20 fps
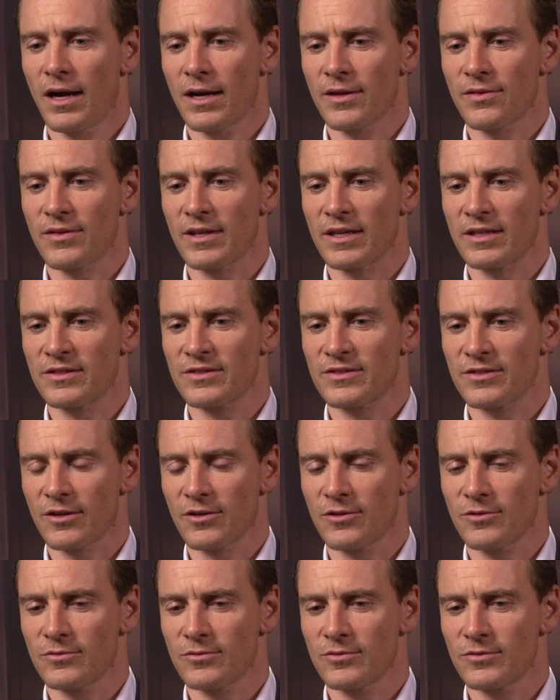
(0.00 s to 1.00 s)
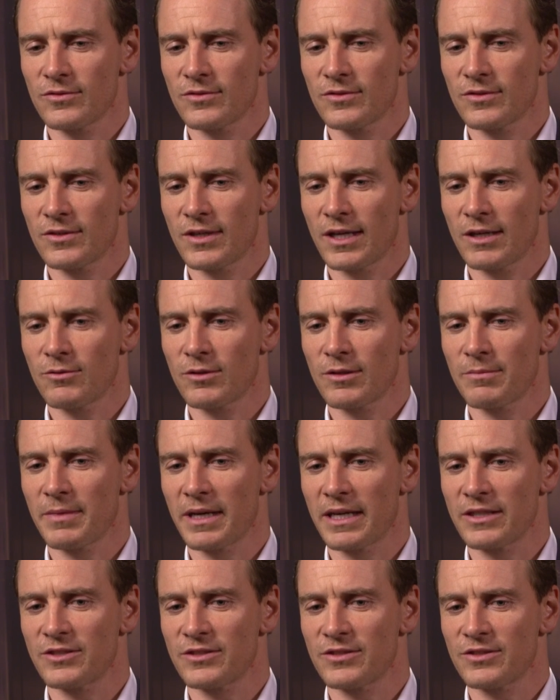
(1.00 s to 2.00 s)
I think so. I would
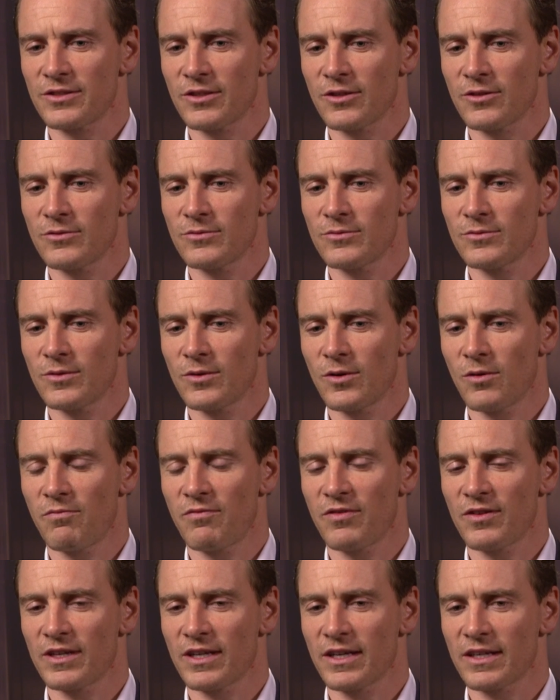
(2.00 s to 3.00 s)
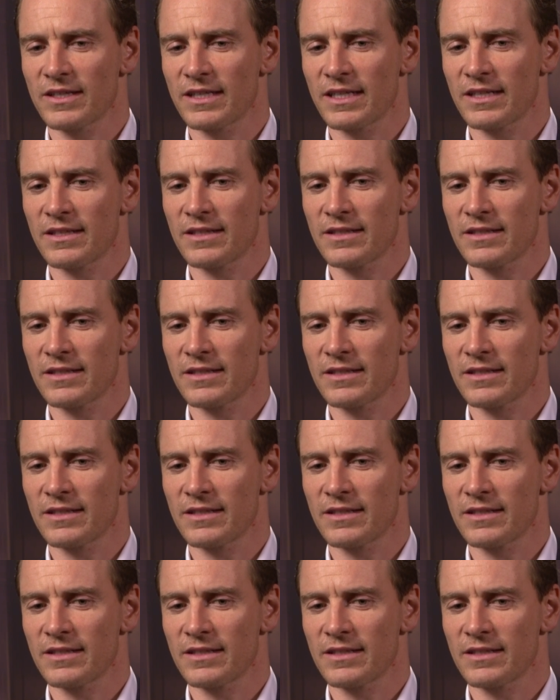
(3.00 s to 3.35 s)
imagine so. Hopefully I'll get,